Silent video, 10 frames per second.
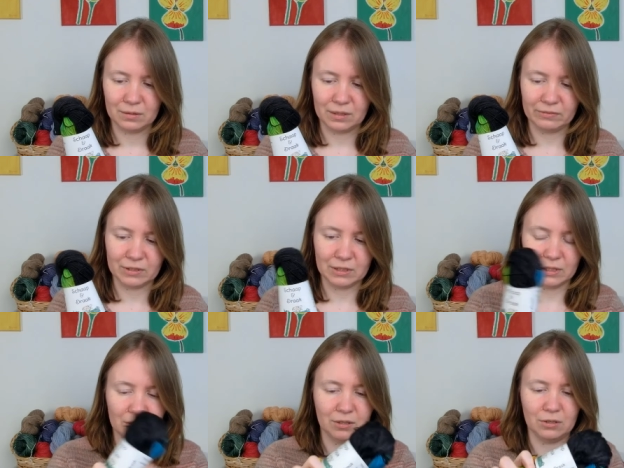if this
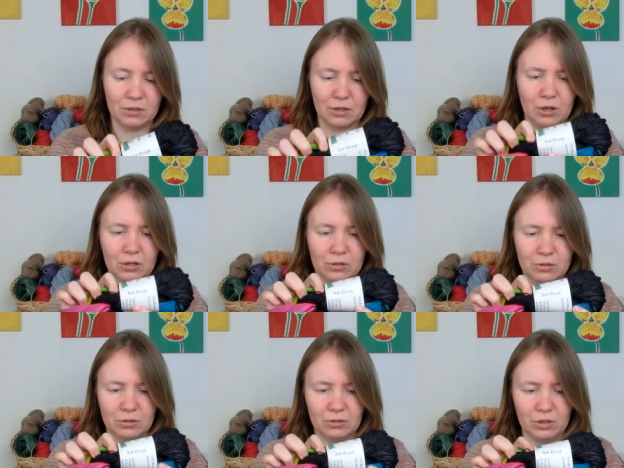is the color
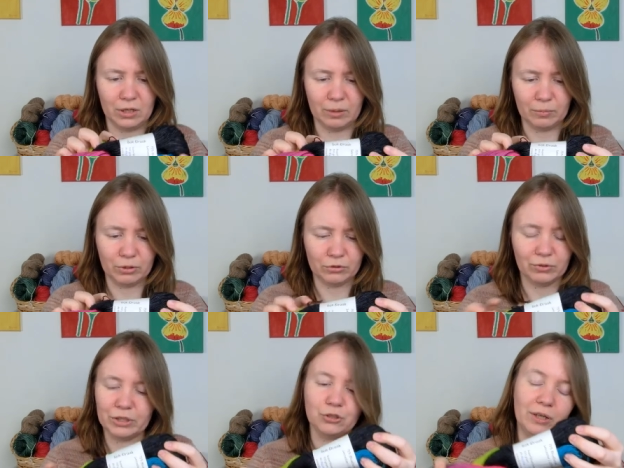or not. I'm not
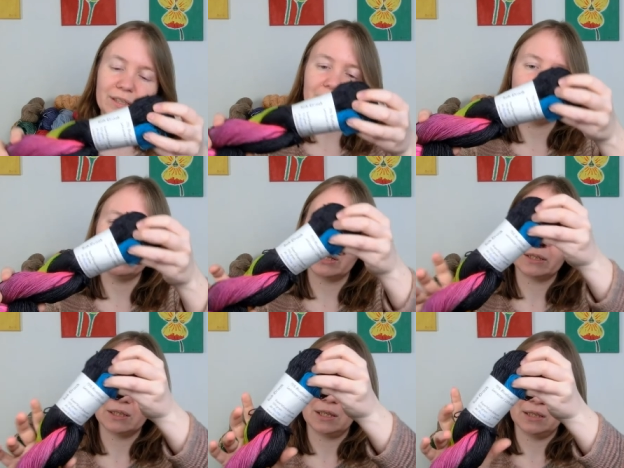really sure. I didn't look at
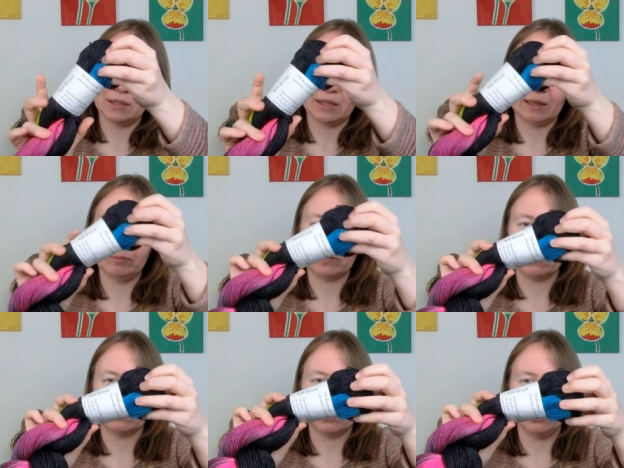uh, the names
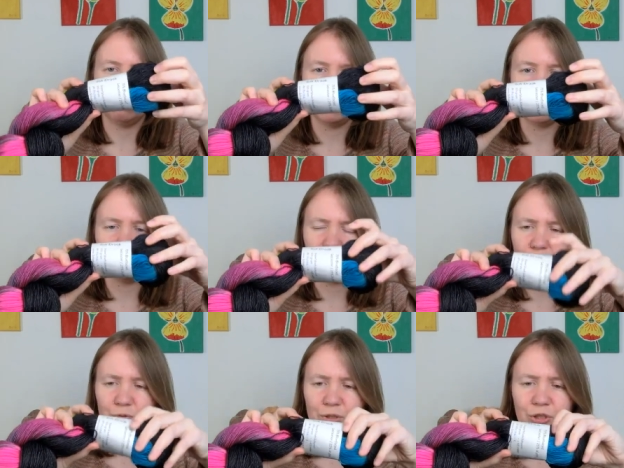of colorways. I'm
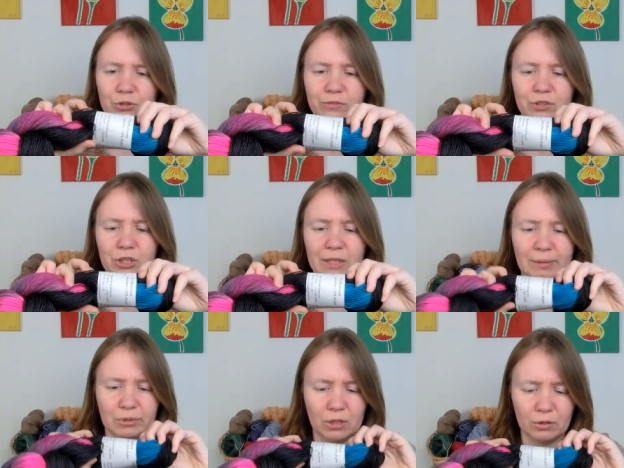not really sure if she
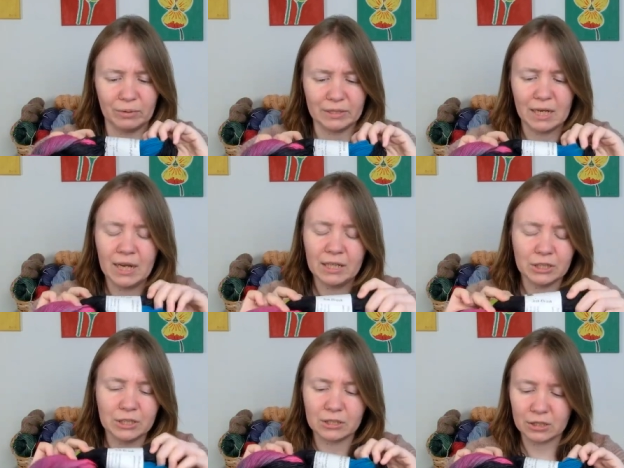names colorways.
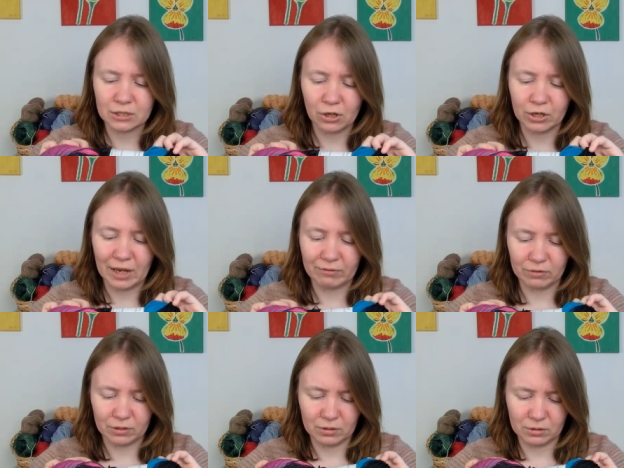She does not have
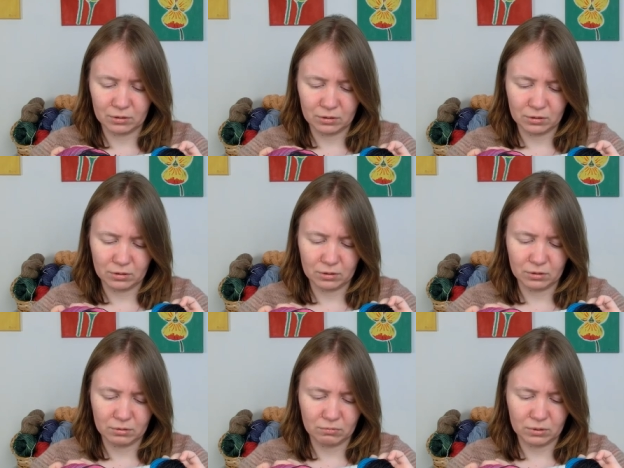an...
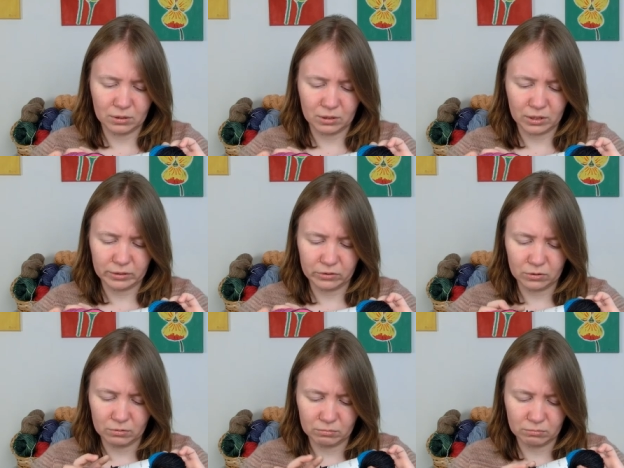Well, I,
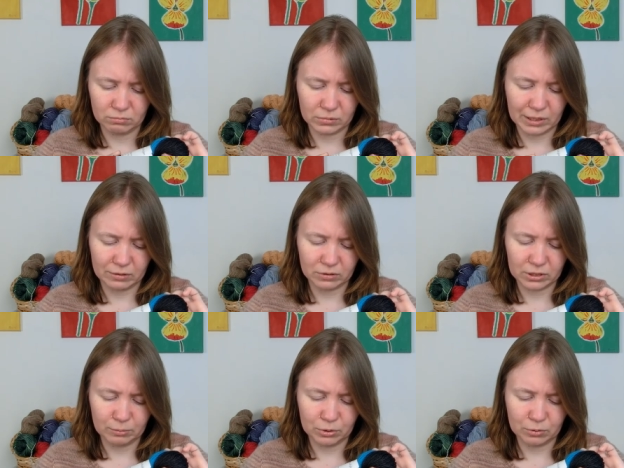there
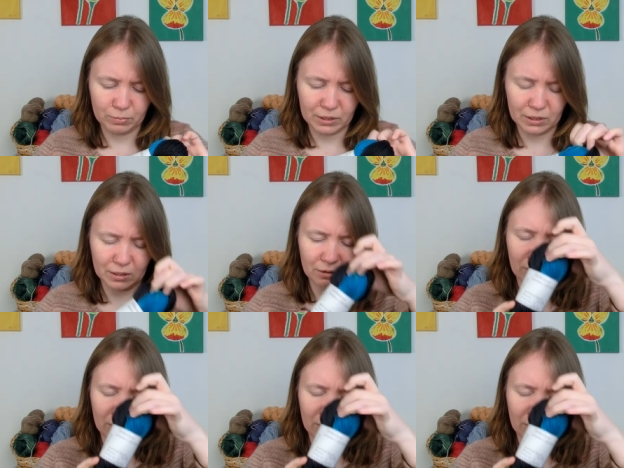seems to be a,